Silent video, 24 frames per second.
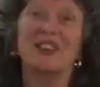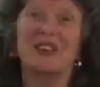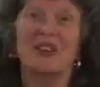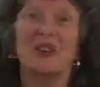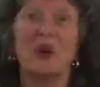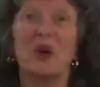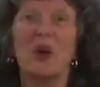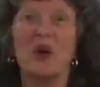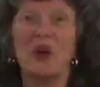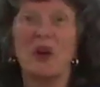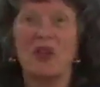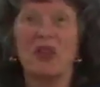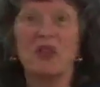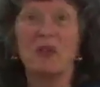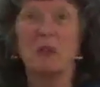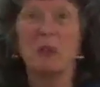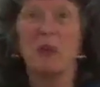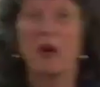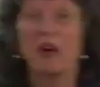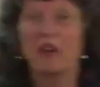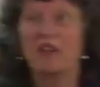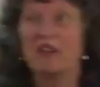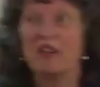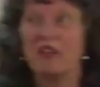and knock the
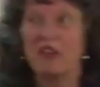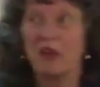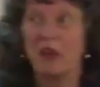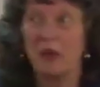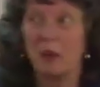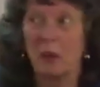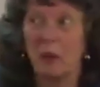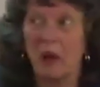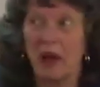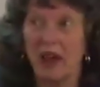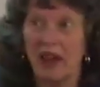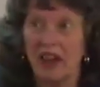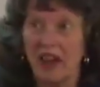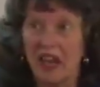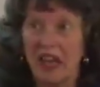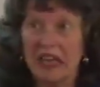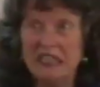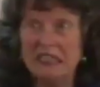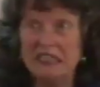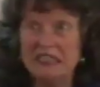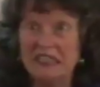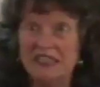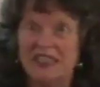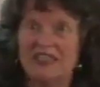microphone away.
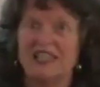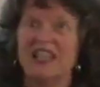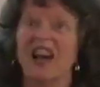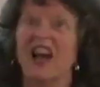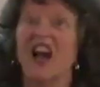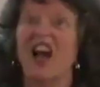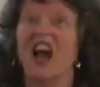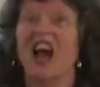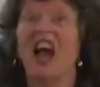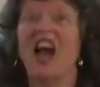Yeah.